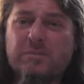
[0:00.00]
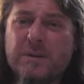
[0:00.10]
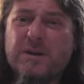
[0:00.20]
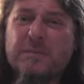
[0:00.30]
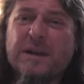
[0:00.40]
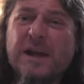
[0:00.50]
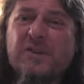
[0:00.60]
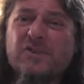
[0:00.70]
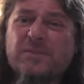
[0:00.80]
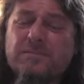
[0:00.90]
maybe a bit
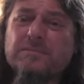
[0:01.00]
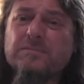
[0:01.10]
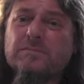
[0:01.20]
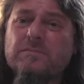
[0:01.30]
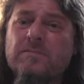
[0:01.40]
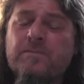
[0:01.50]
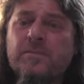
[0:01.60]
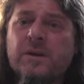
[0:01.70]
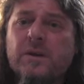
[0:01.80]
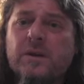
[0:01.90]
less,
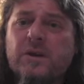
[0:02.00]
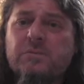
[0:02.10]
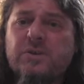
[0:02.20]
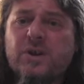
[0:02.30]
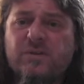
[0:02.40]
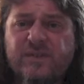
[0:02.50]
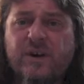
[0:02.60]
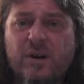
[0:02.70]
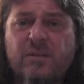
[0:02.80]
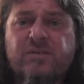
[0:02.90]
but not
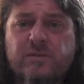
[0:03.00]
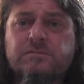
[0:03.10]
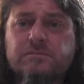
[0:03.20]
far off.